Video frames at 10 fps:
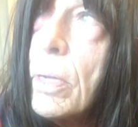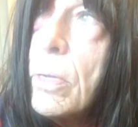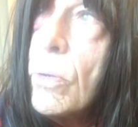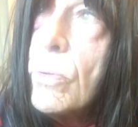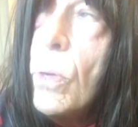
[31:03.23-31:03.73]
He
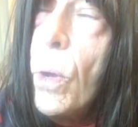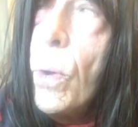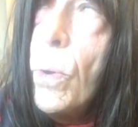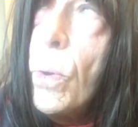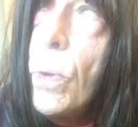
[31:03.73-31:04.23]
goes, hoo
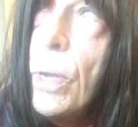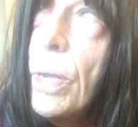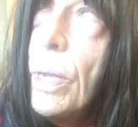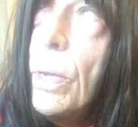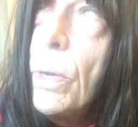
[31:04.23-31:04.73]
hoo,
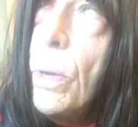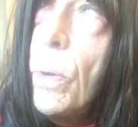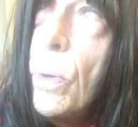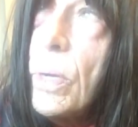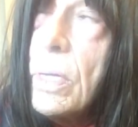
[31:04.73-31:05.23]

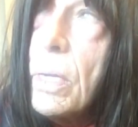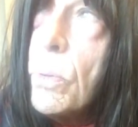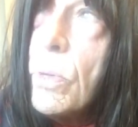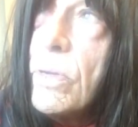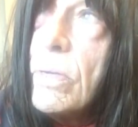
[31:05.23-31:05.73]
hoo, and another
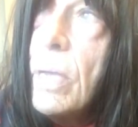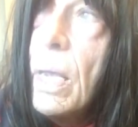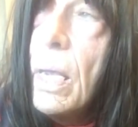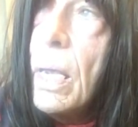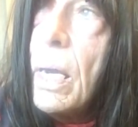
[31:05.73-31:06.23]
one says,
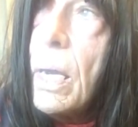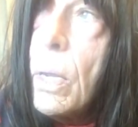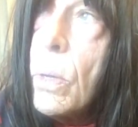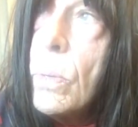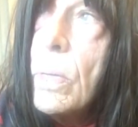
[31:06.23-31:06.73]

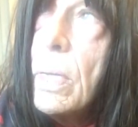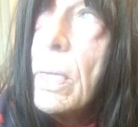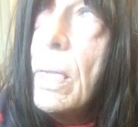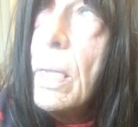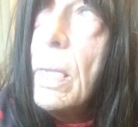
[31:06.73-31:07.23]
hello.
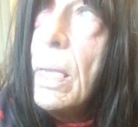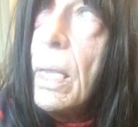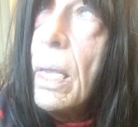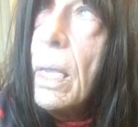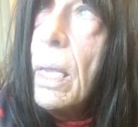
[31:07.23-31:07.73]

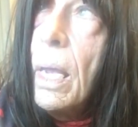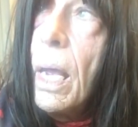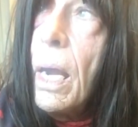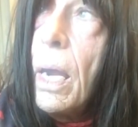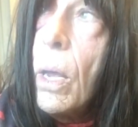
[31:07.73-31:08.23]

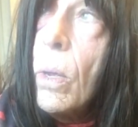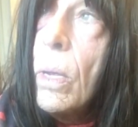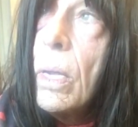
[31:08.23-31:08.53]
Hello.